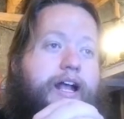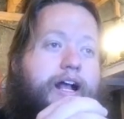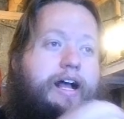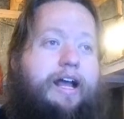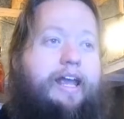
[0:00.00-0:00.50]

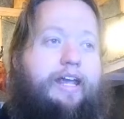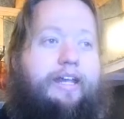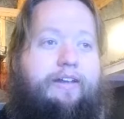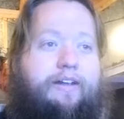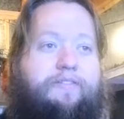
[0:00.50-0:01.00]

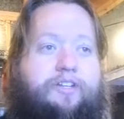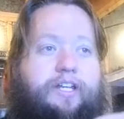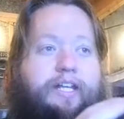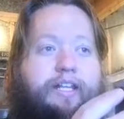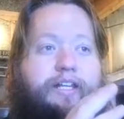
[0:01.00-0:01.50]
I have
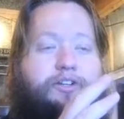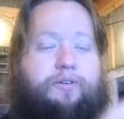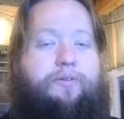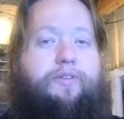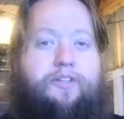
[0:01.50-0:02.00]
seen that
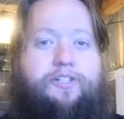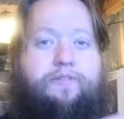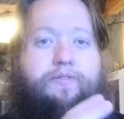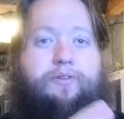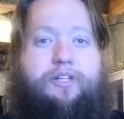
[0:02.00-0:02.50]
truth is the
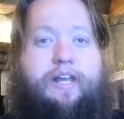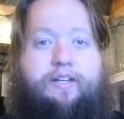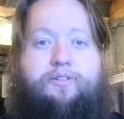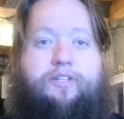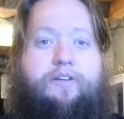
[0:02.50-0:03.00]
first
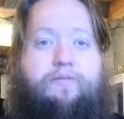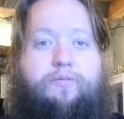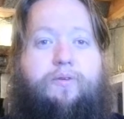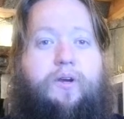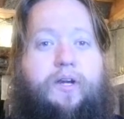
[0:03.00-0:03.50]
casualty of
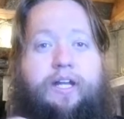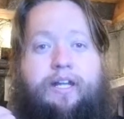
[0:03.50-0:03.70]
war,